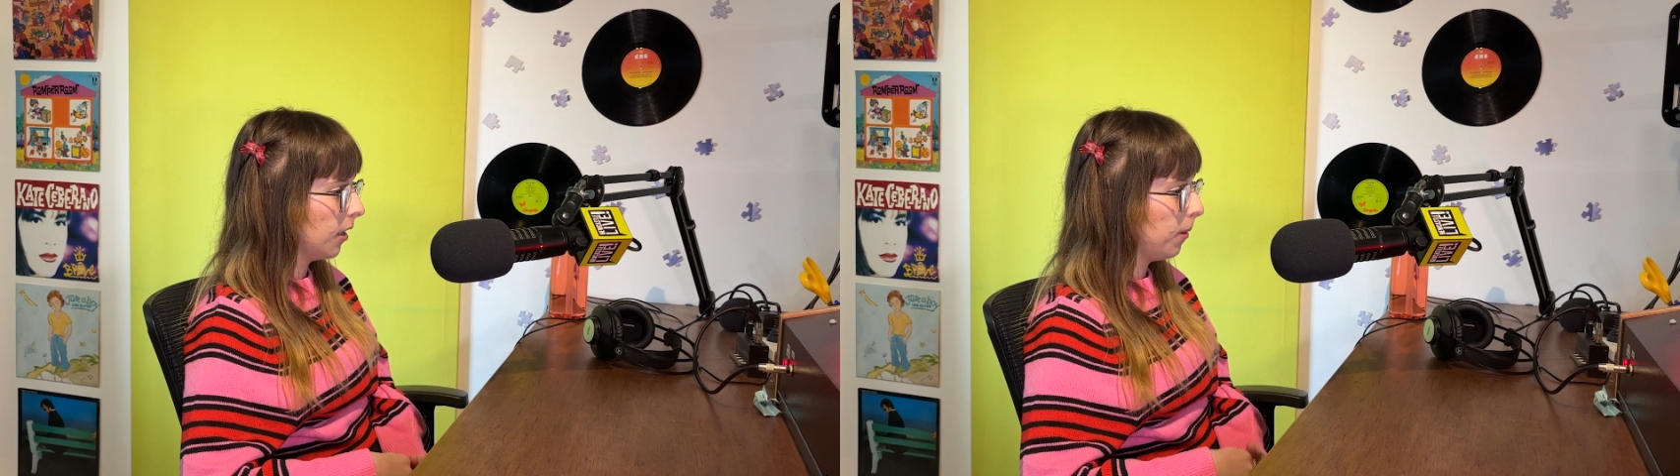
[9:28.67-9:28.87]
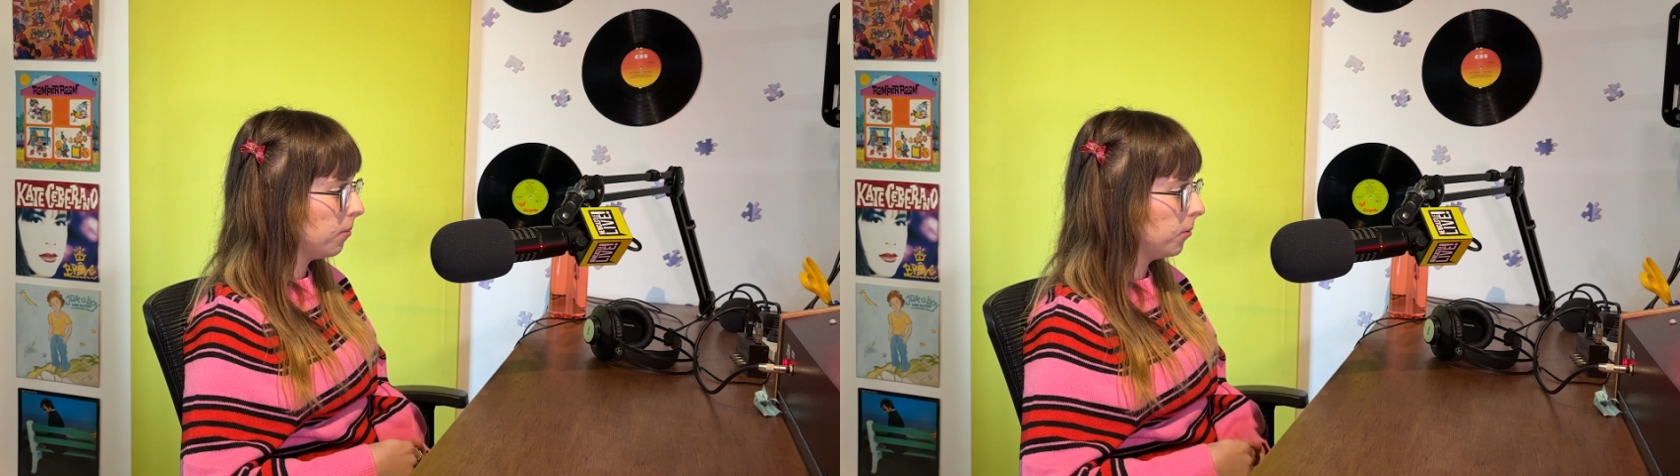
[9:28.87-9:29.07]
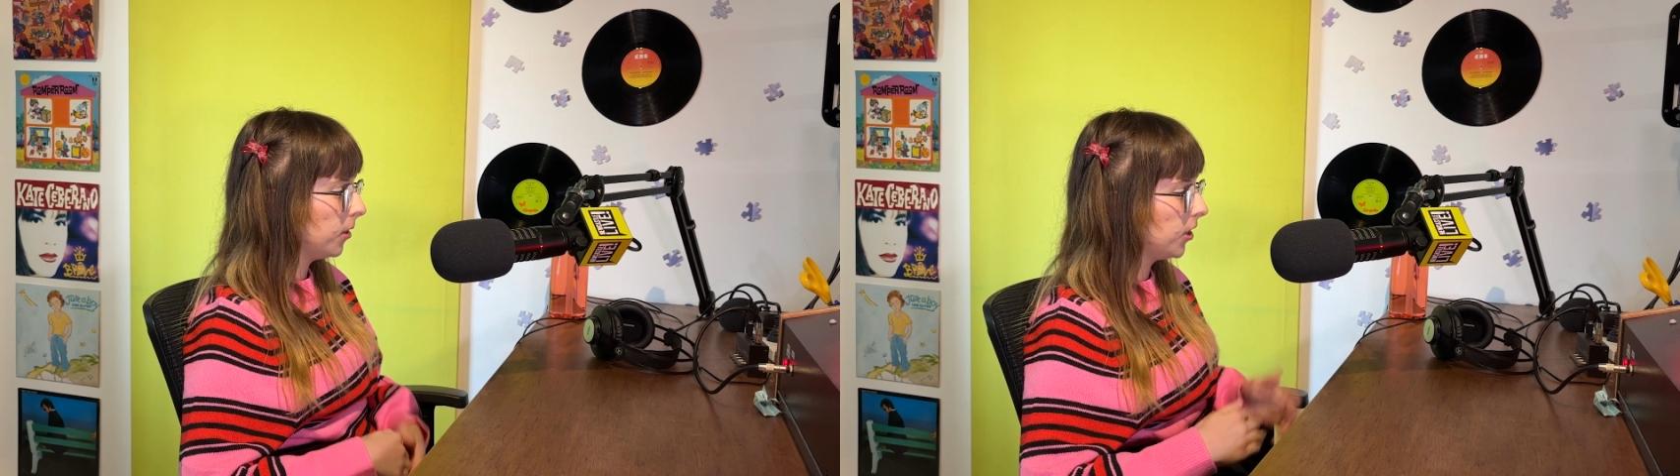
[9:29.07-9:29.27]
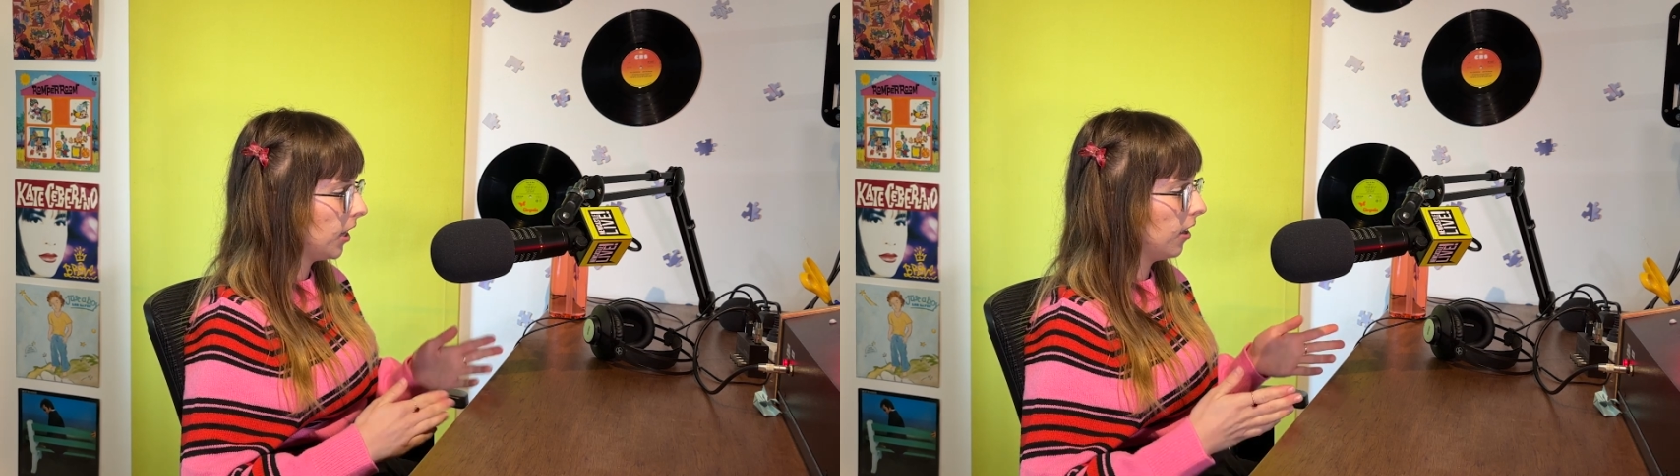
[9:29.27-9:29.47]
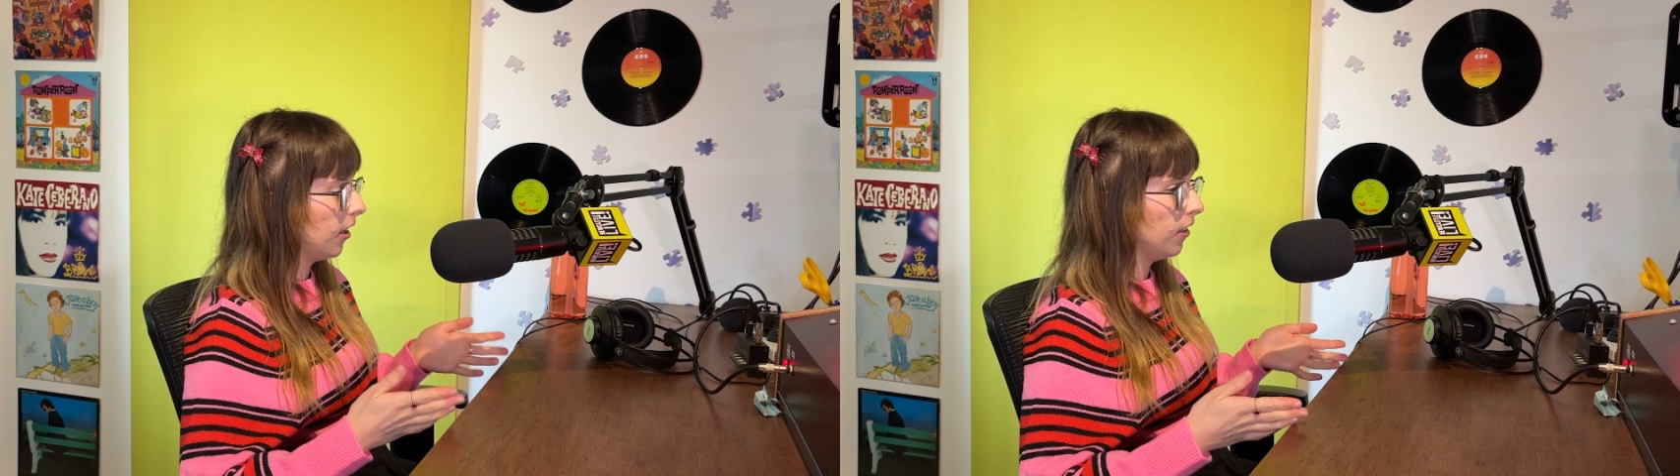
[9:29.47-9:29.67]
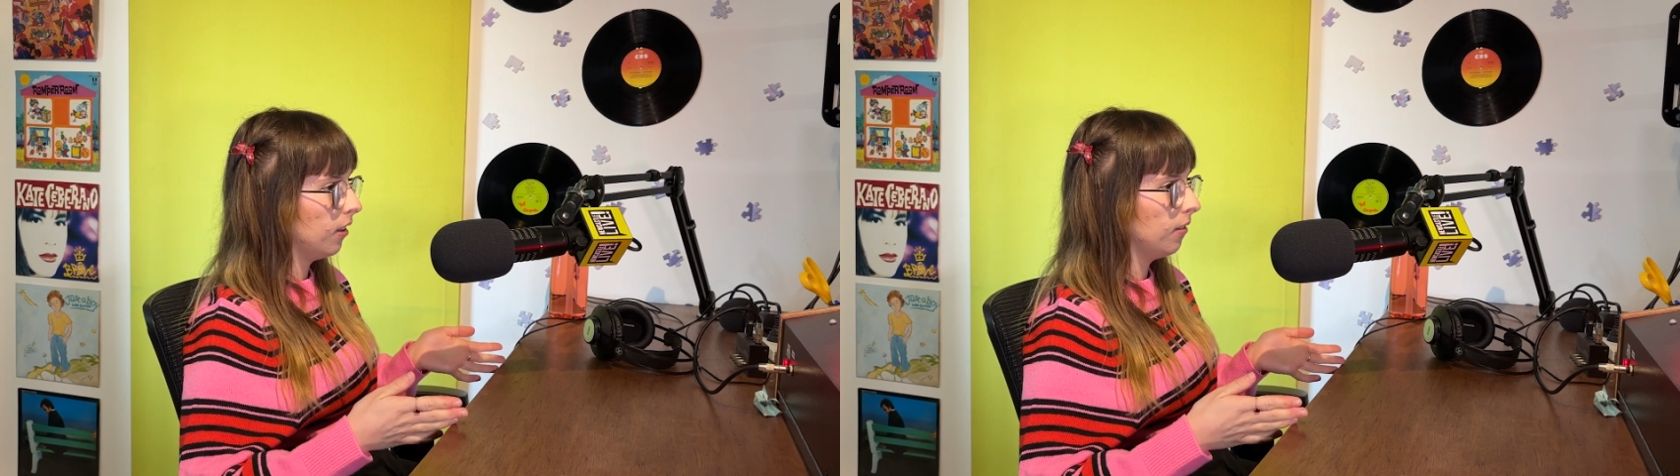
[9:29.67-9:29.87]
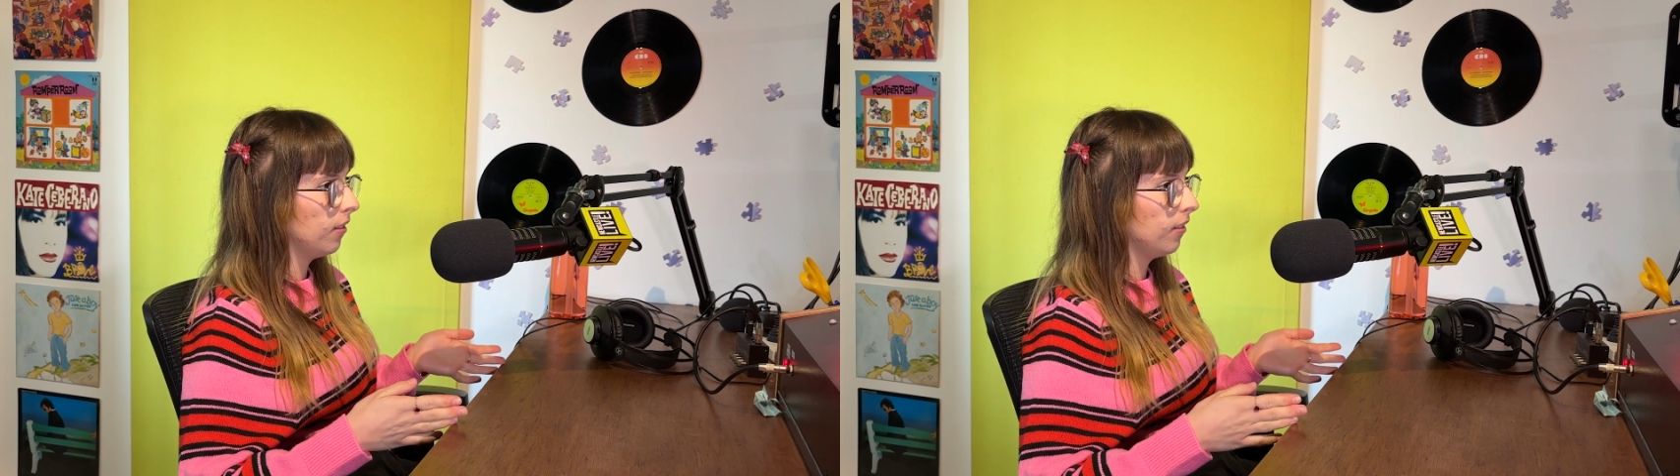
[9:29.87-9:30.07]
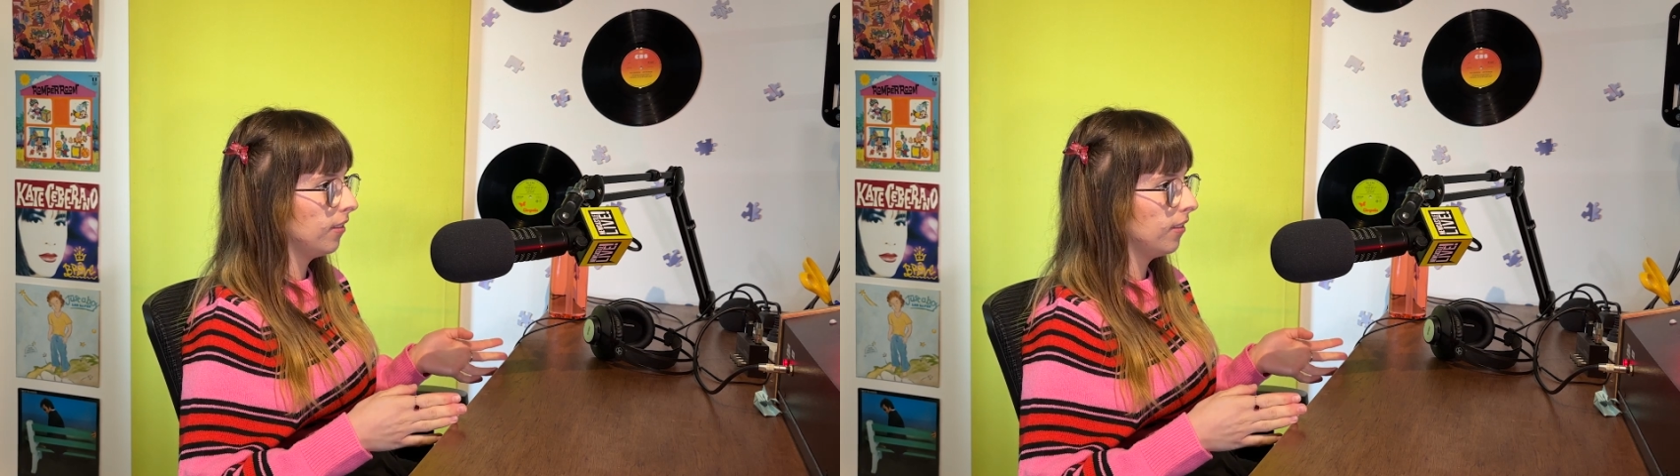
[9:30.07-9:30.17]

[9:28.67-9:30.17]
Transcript: people would share it and then